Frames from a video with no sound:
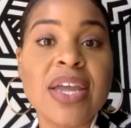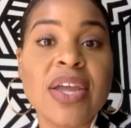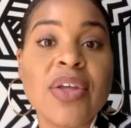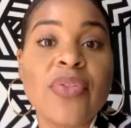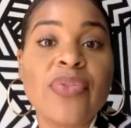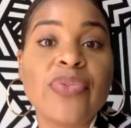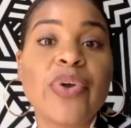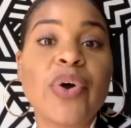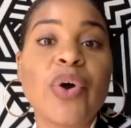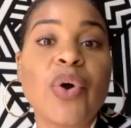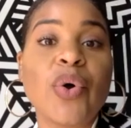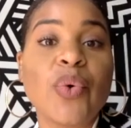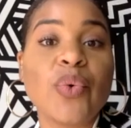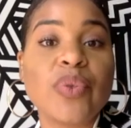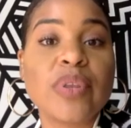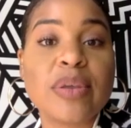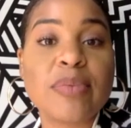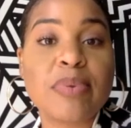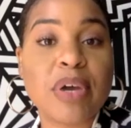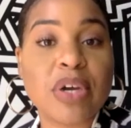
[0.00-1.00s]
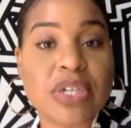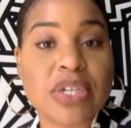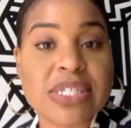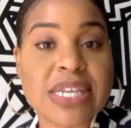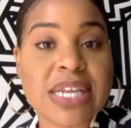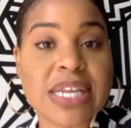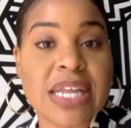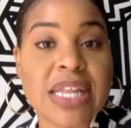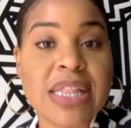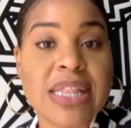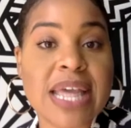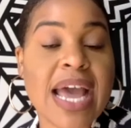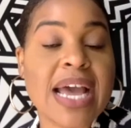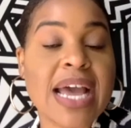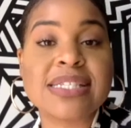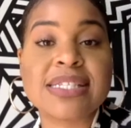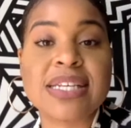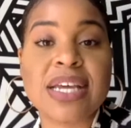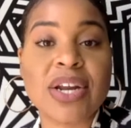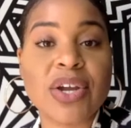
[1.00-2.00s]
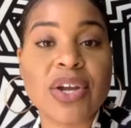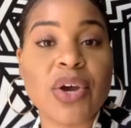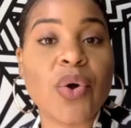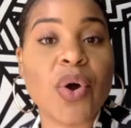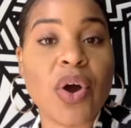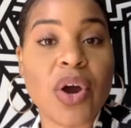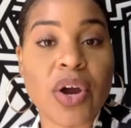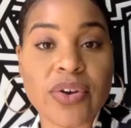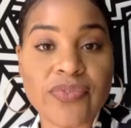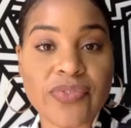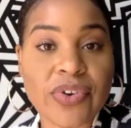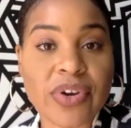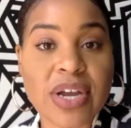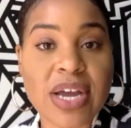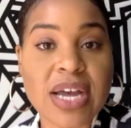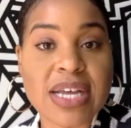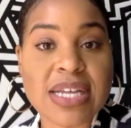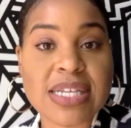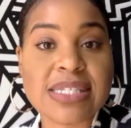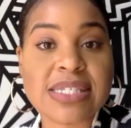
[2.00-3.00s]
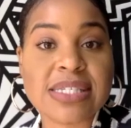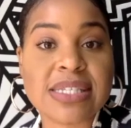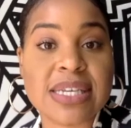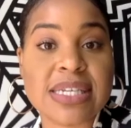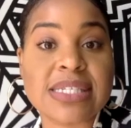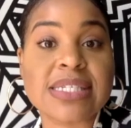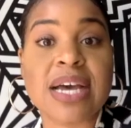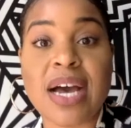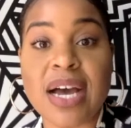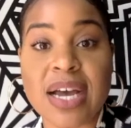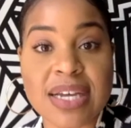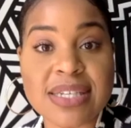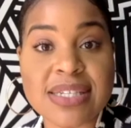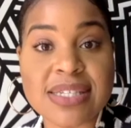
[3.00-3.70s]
the only person that is going to go hard for us is us.